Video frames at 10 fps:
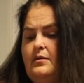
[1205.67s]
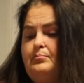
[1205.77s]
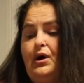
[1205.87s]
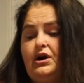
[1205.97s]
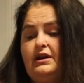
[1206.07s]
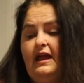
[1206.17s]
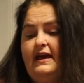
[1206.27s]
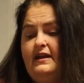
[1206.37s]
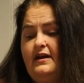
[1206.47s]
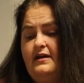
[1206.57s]

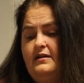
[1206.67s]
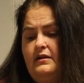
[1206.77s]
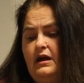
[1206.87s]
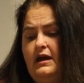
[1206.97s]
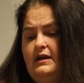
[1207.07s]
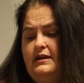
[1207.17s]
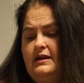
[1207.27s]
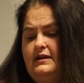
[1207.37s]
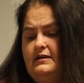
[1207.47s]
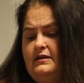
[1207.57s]
Barletta
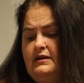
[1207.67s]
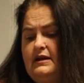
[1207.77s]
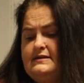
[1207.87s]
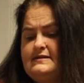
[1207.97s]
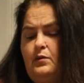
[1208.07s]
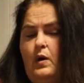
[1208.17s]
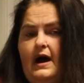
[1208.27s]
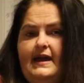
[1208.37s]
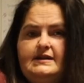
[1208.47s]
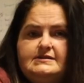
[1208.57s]
onion is a
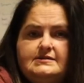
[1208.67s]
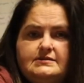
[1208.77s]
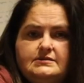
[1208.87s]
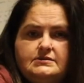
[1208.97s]
white